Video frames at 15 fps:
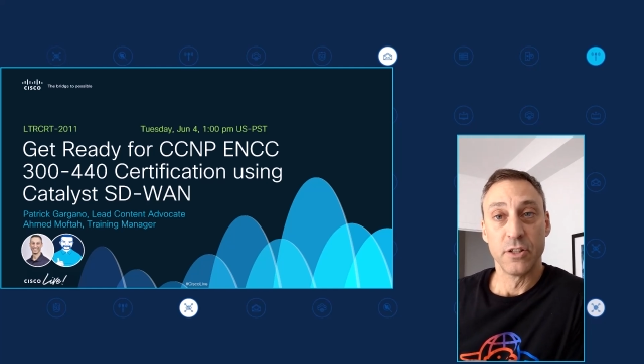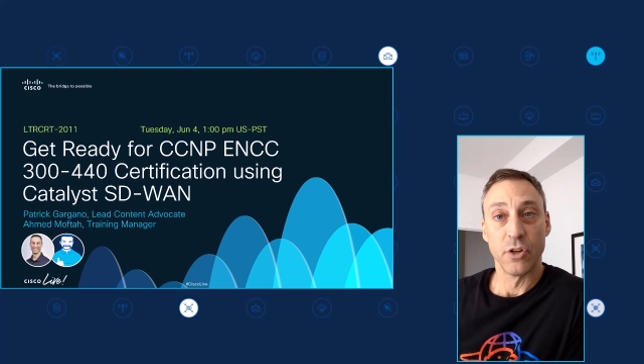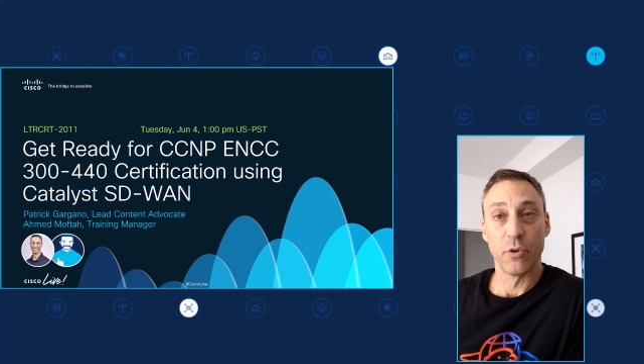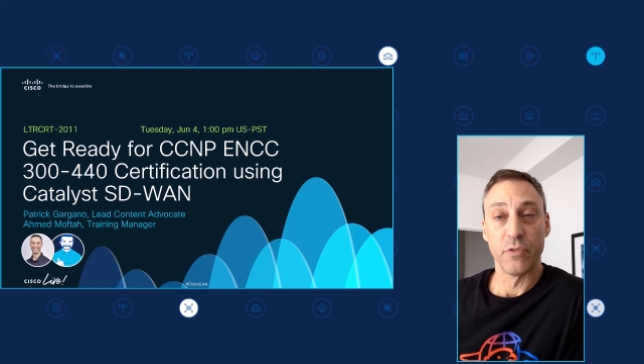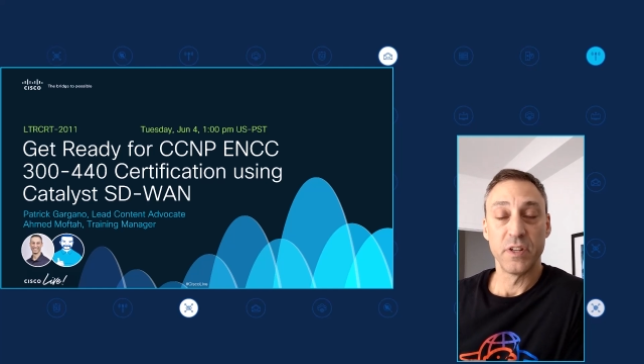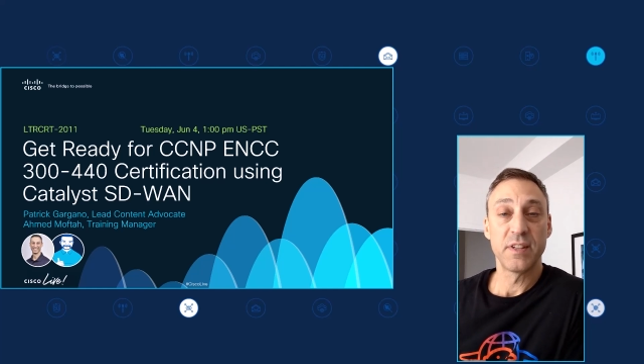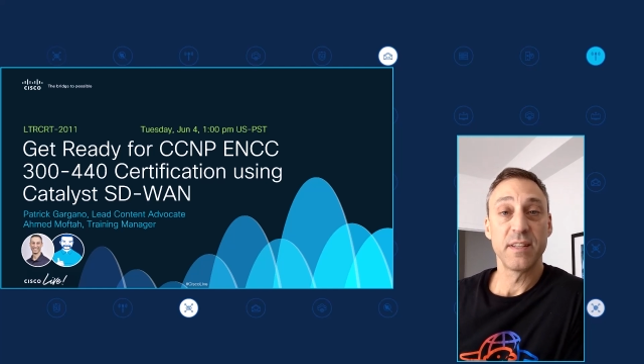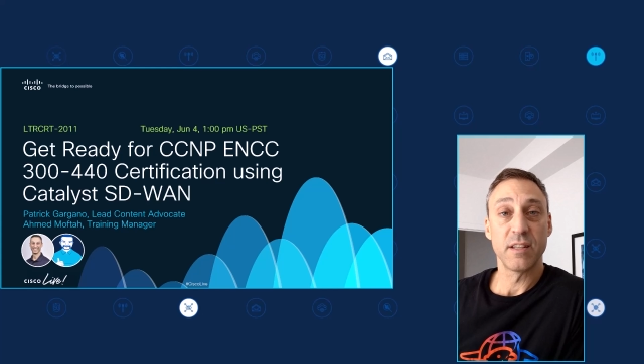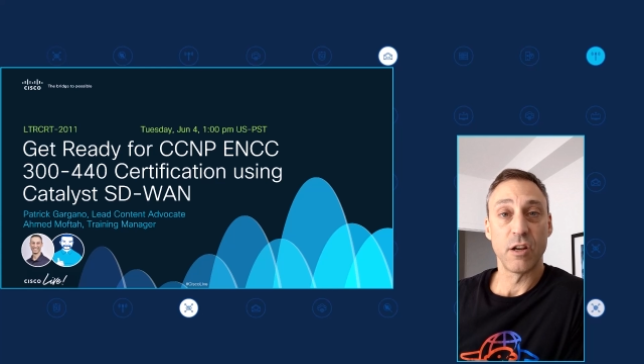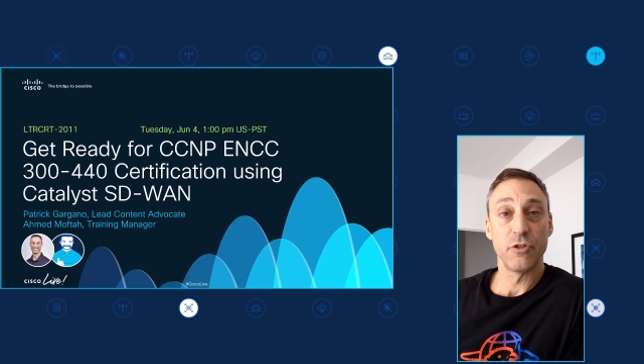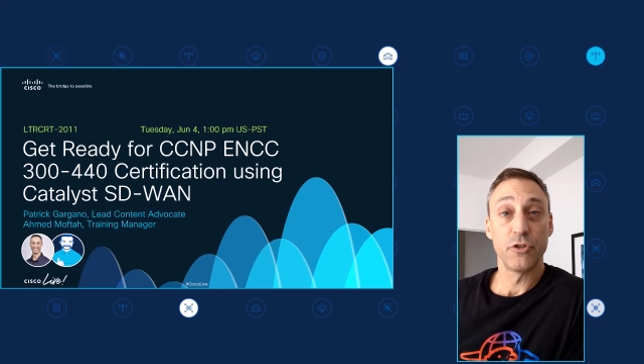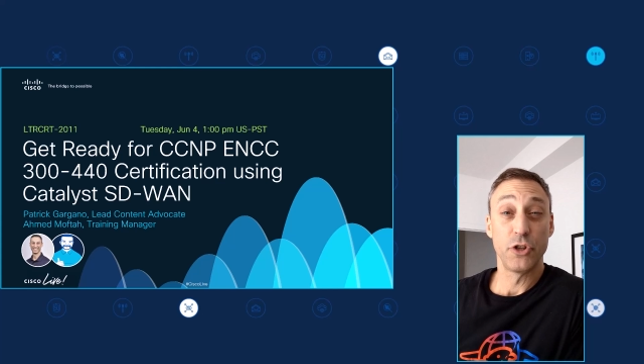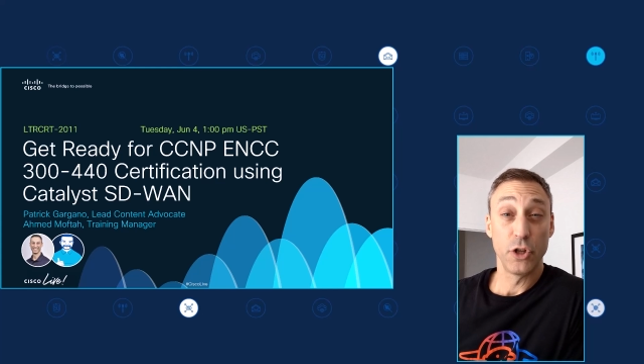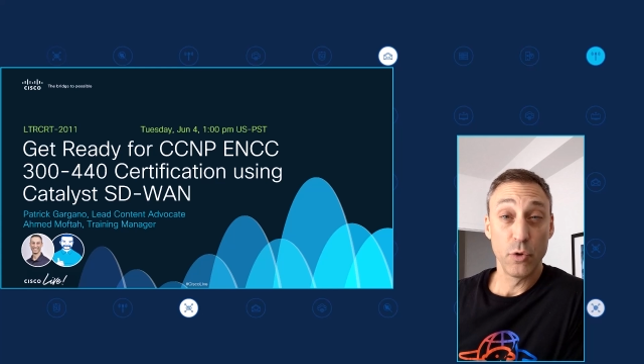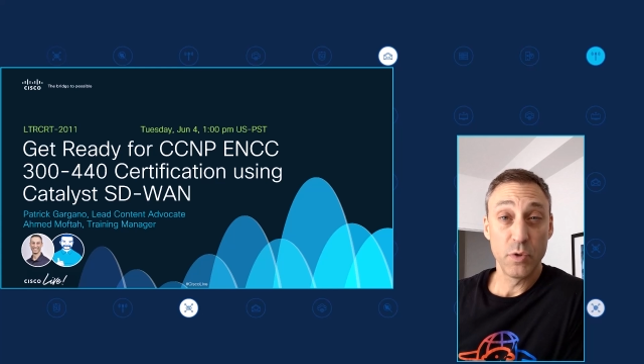So this is
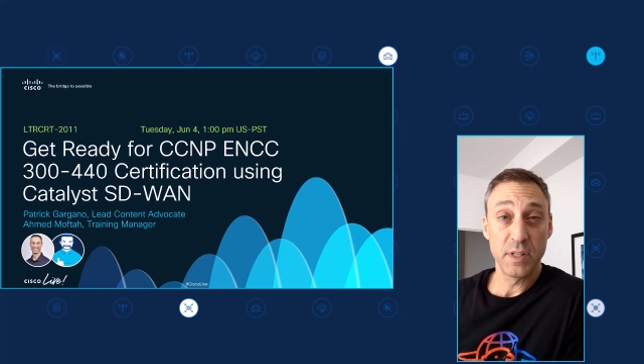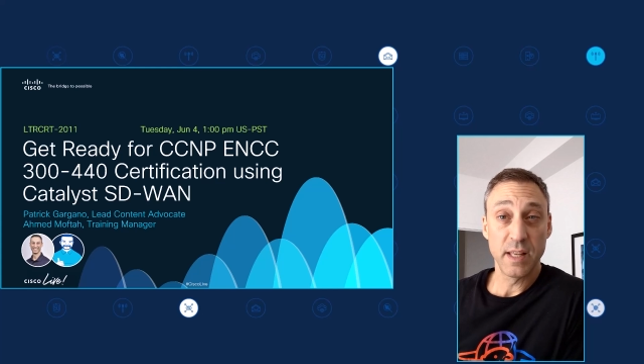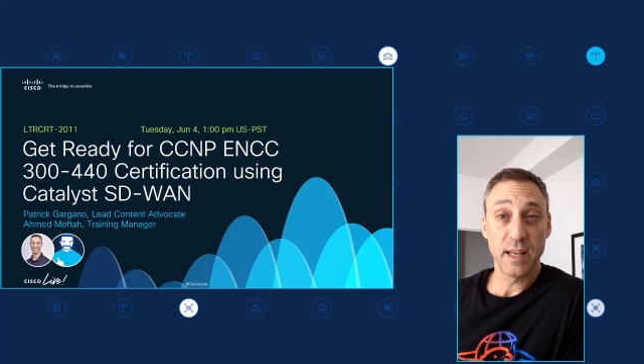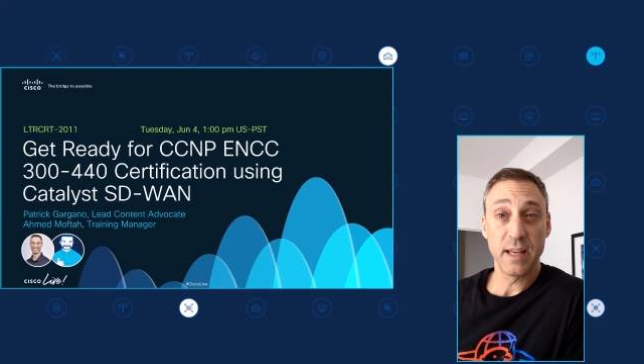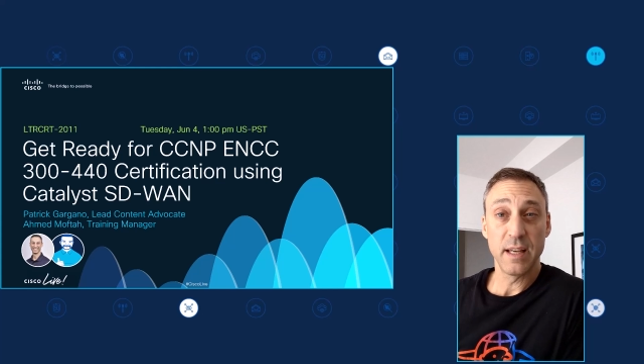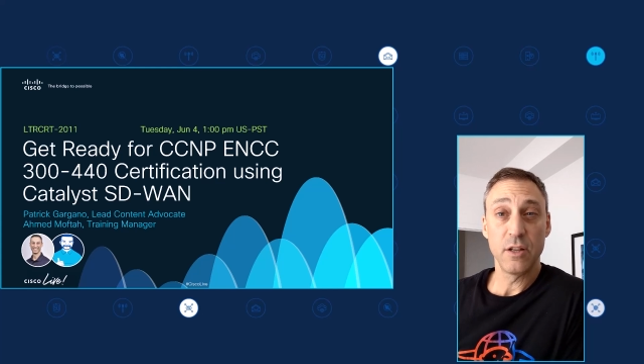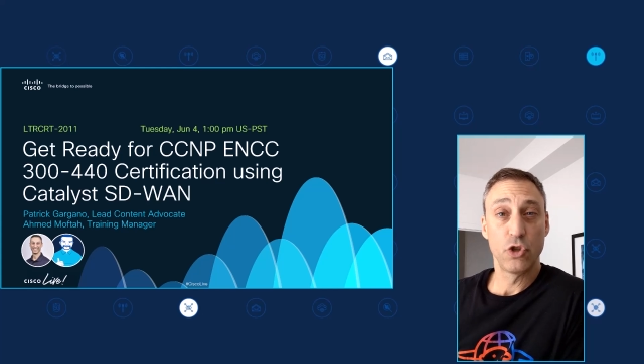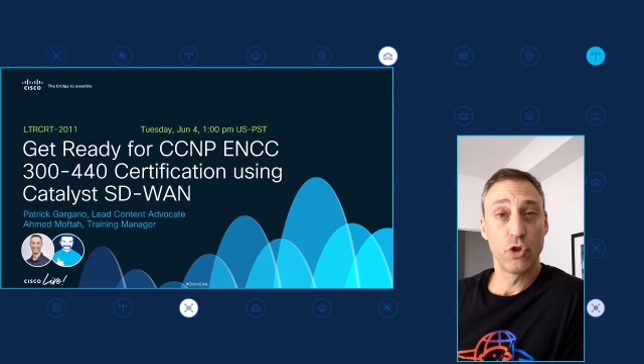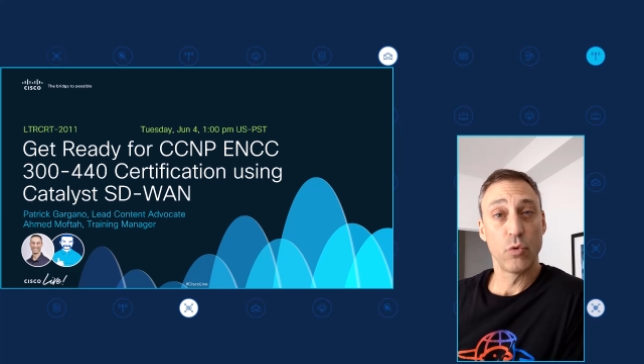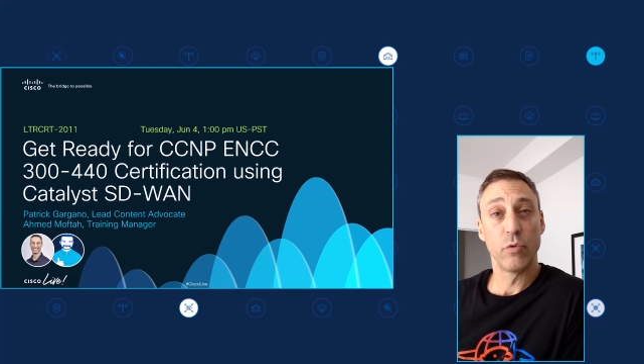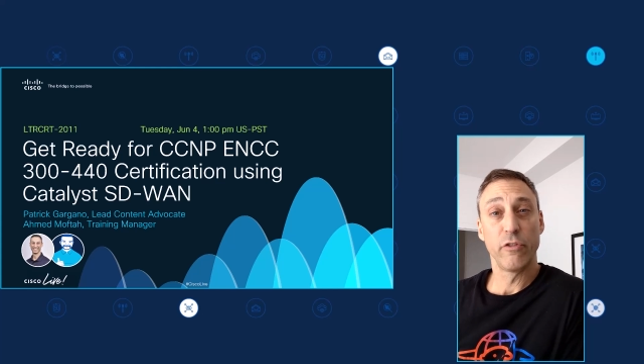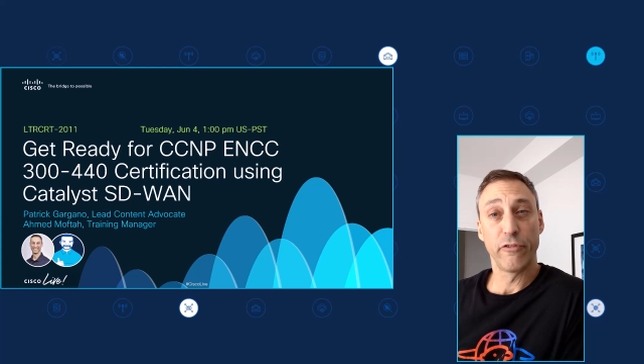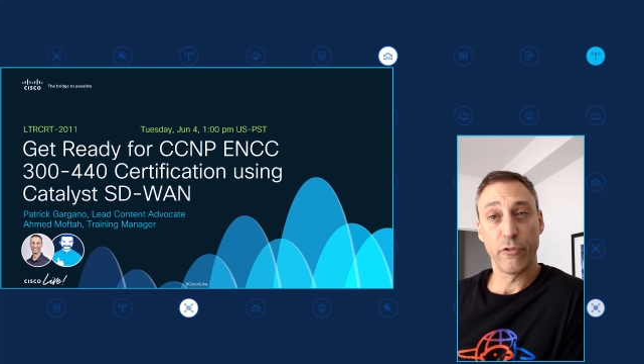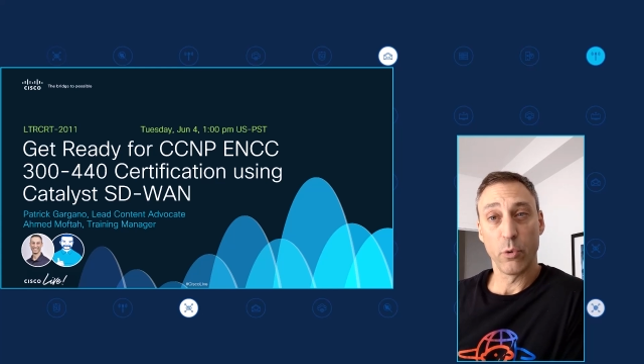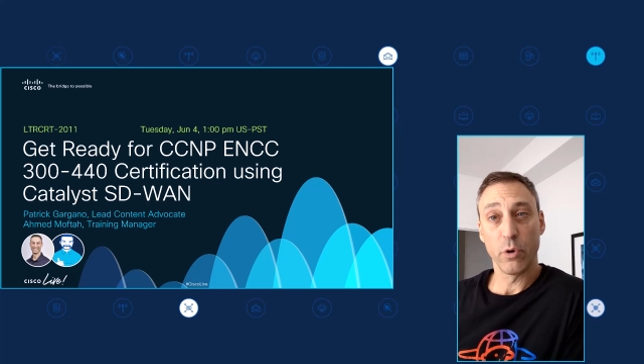on Tuesday,
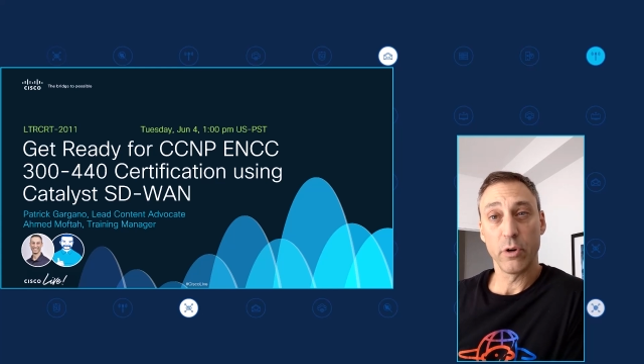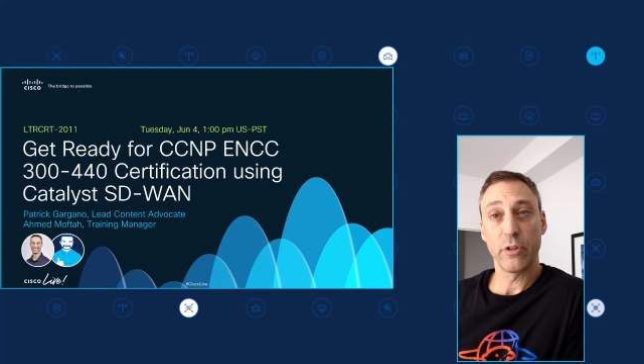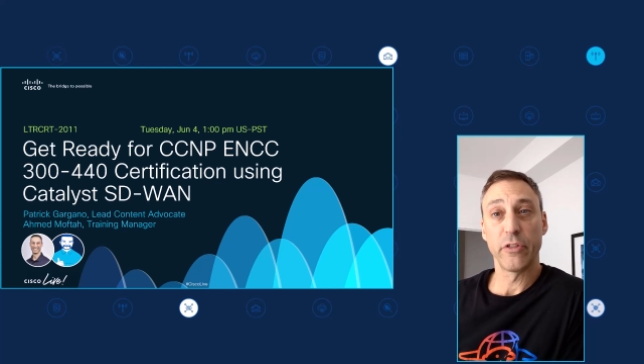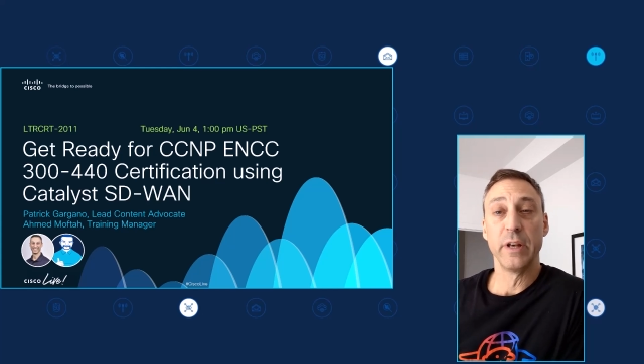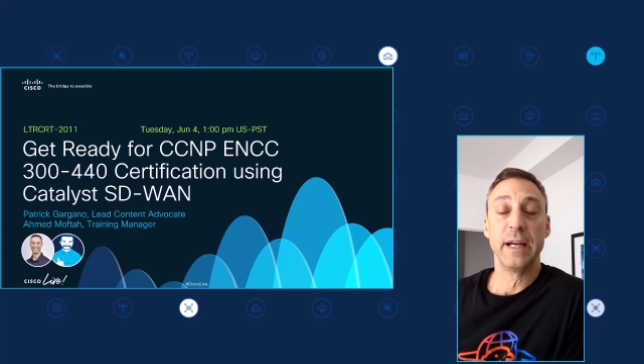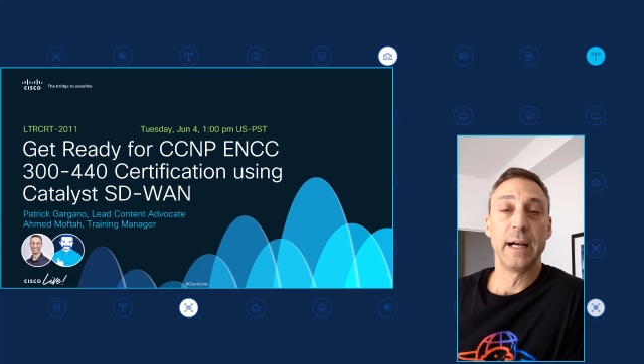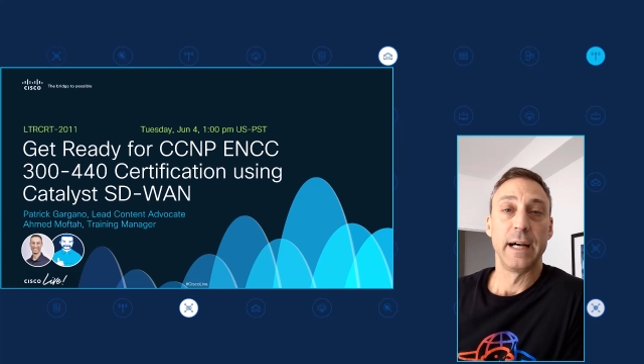June 4th.